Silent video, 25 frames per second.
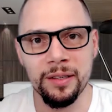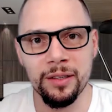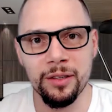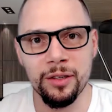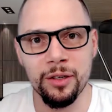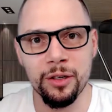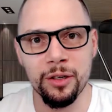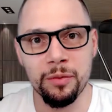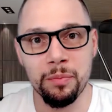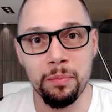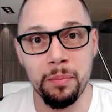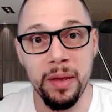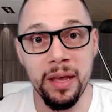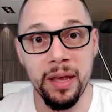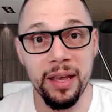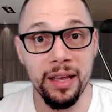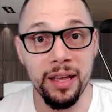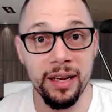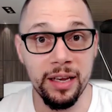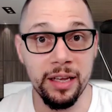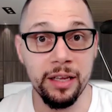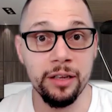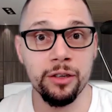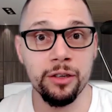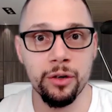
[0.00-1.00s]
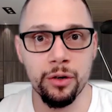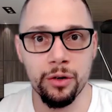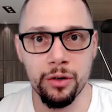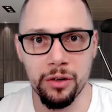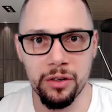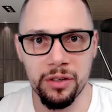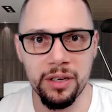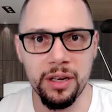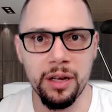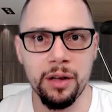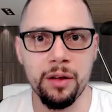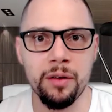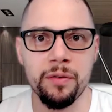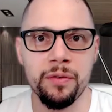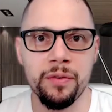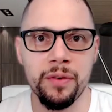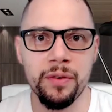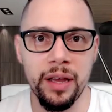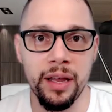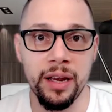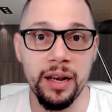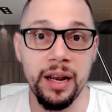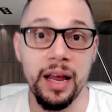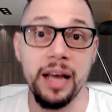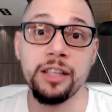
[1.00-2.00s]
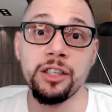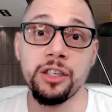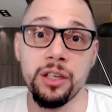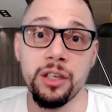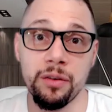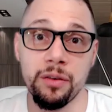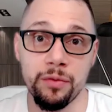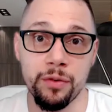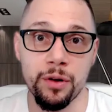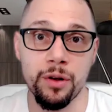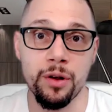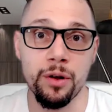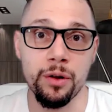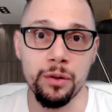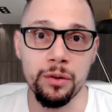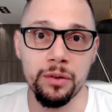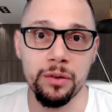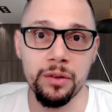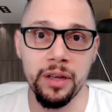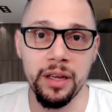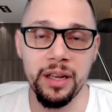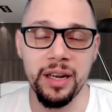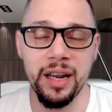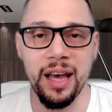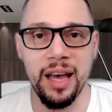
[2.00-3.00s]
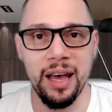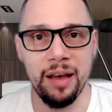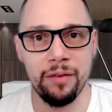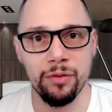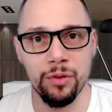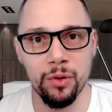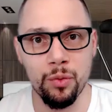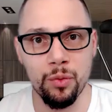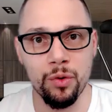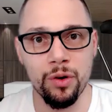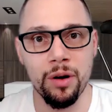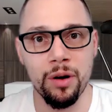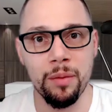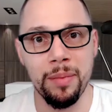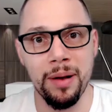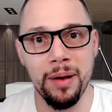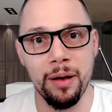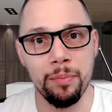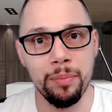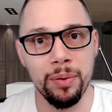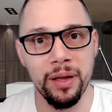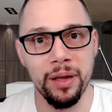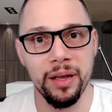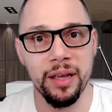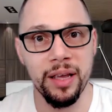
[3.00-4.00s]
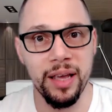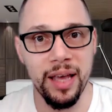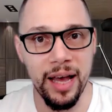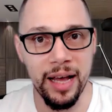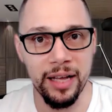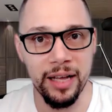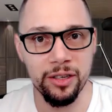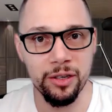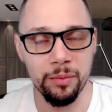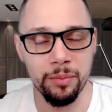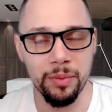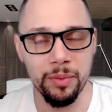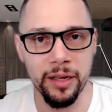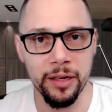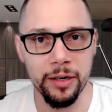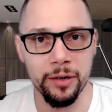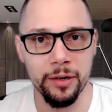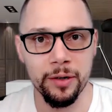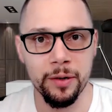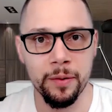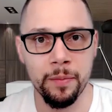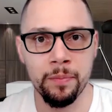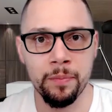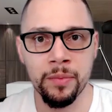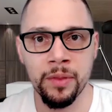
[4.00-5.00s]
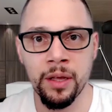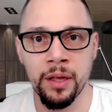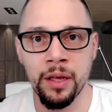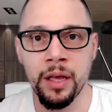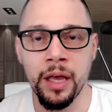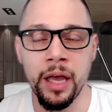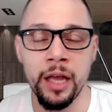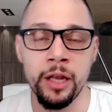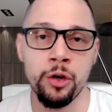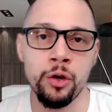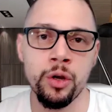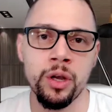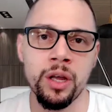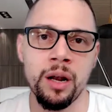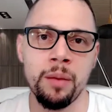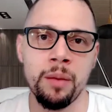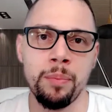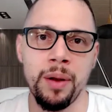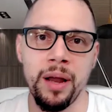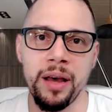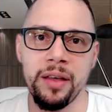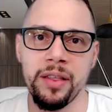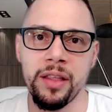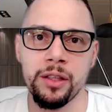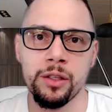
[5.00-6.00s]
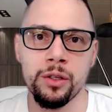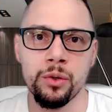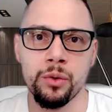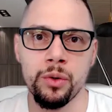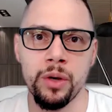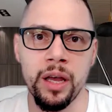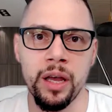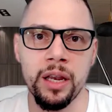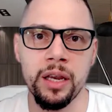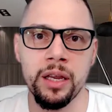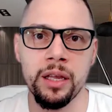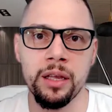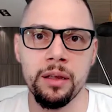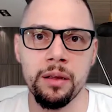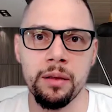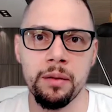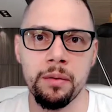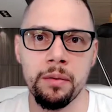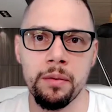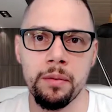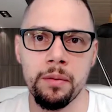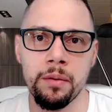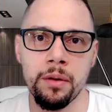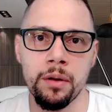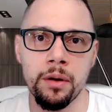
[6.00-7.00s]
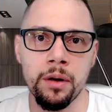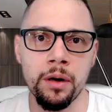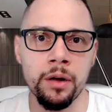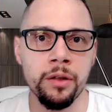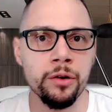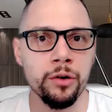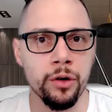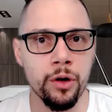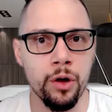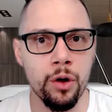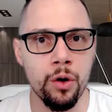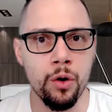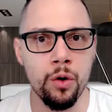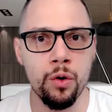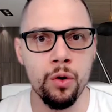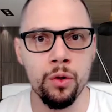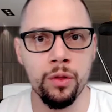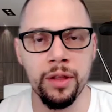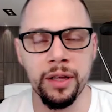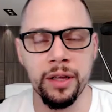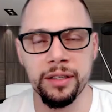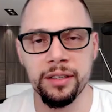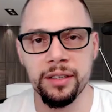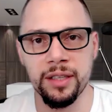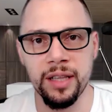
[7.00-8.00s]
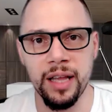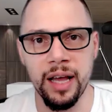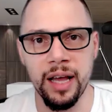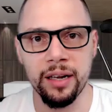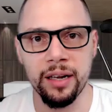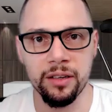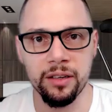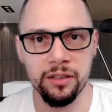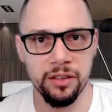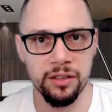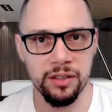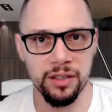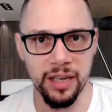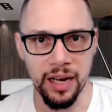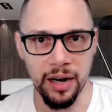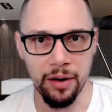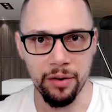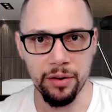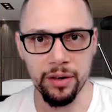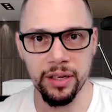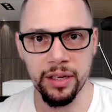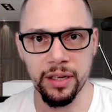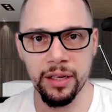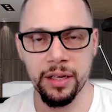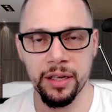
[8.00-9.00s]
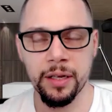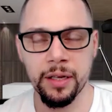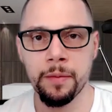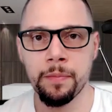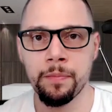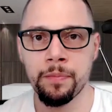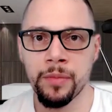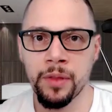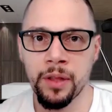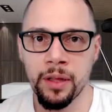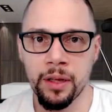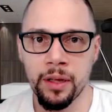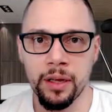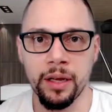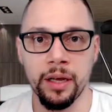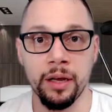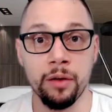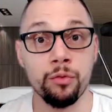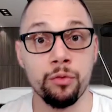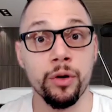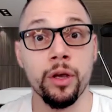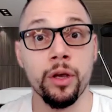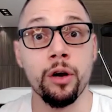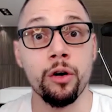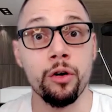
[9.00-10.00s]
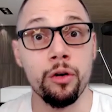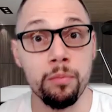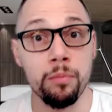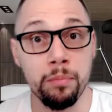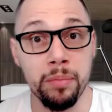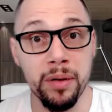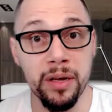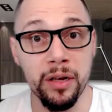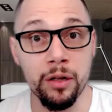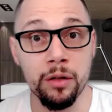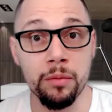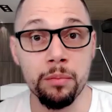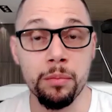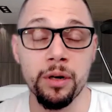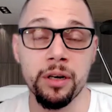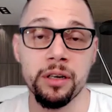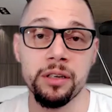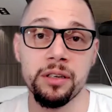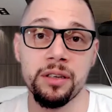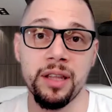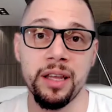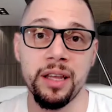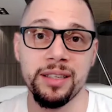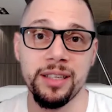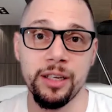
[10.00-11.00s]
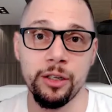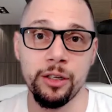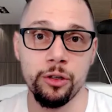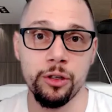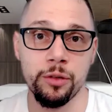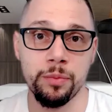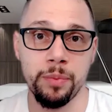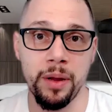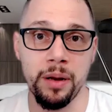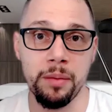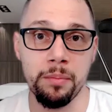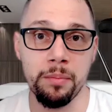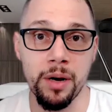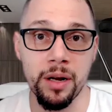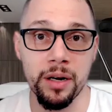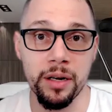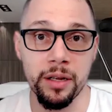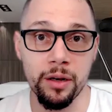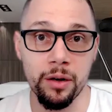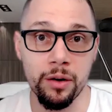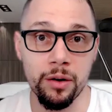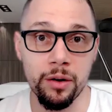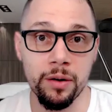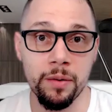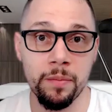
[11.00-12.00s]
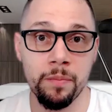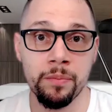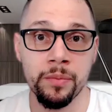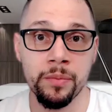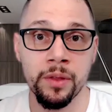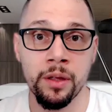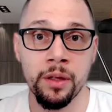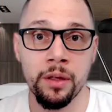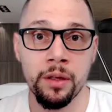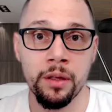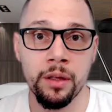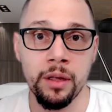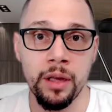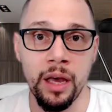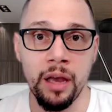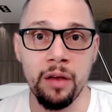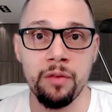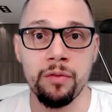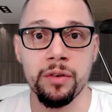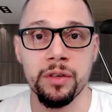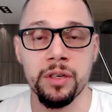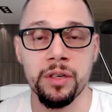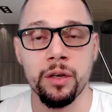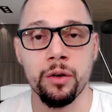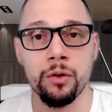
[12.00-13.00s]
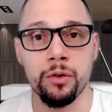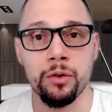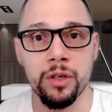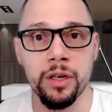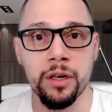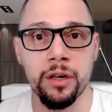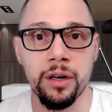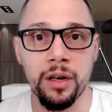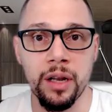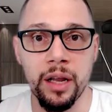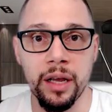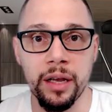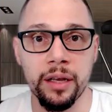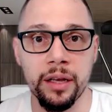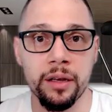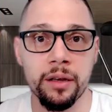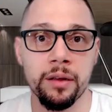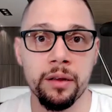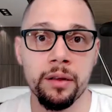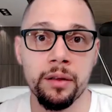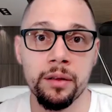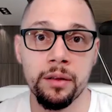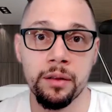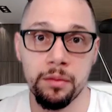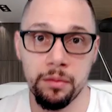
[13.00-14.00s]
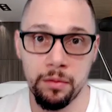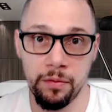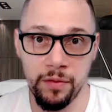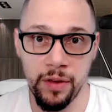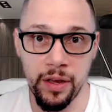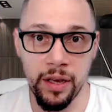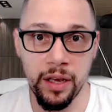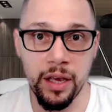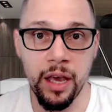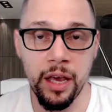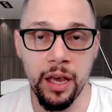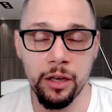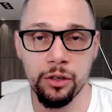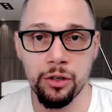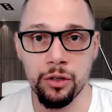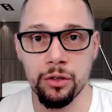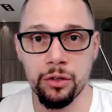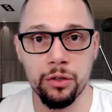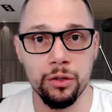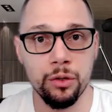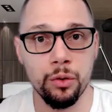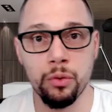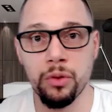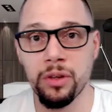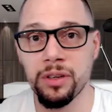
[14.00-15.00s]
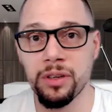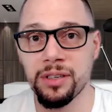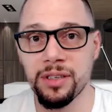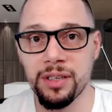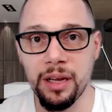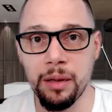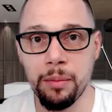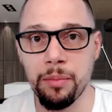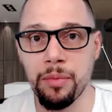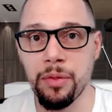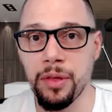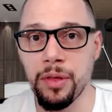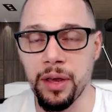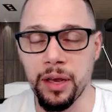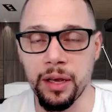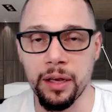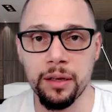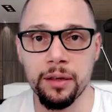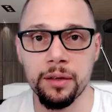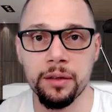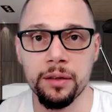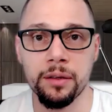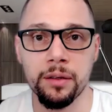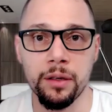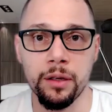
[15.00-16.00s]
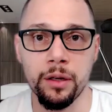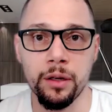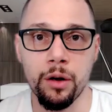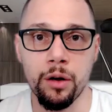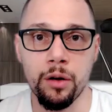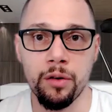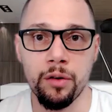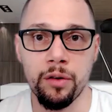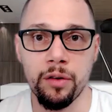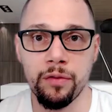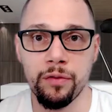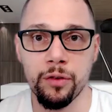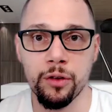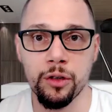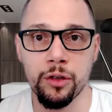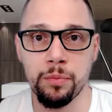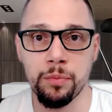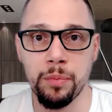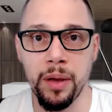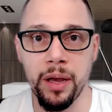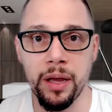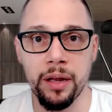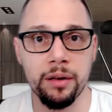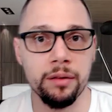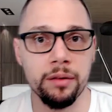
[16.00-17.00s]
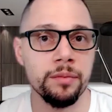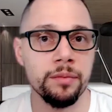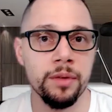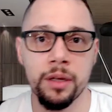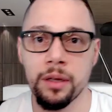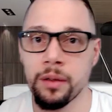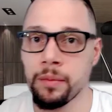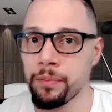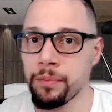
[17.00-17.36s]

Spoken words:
just make it easier on yourself and achieve your goal and not have to worry about playing catch up later. And you can apply that to any other goal that's necessarily a recurring bill, but it's things that you spend money on every single year, like vacations. Do the same thing. You know, if you spend